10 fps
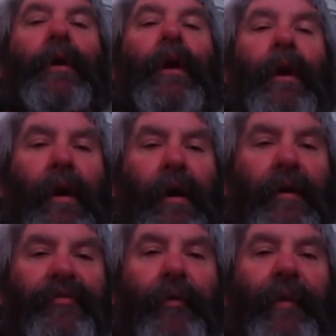
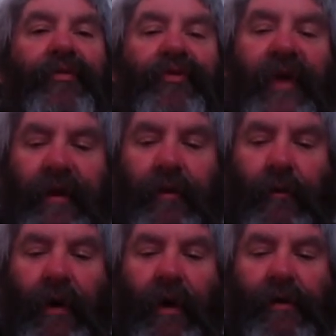uh, to my
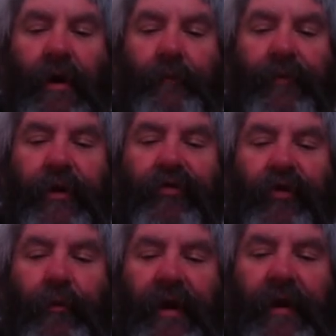channel. Welcome
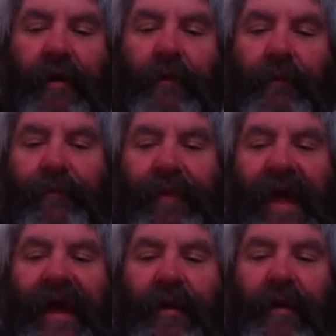YouTubing
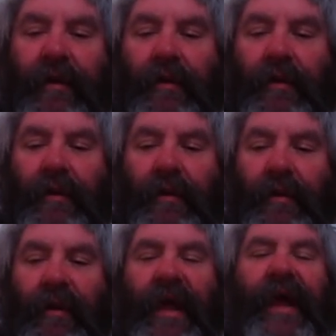Lan
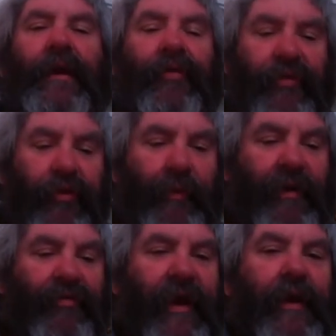Lannist to my
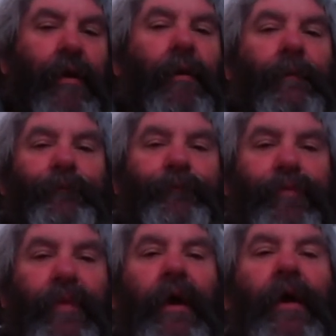channel.
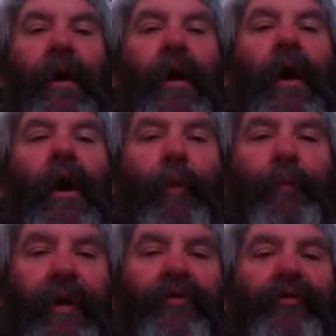Hope
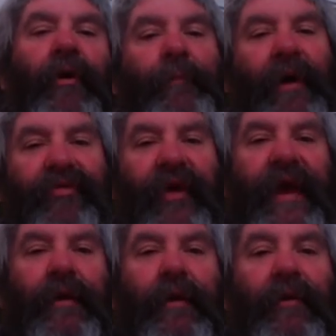you enjoy my
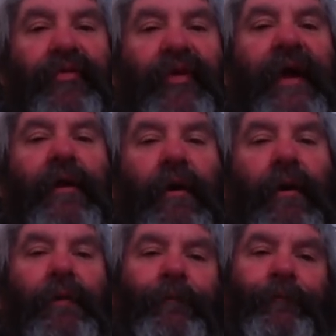chan channel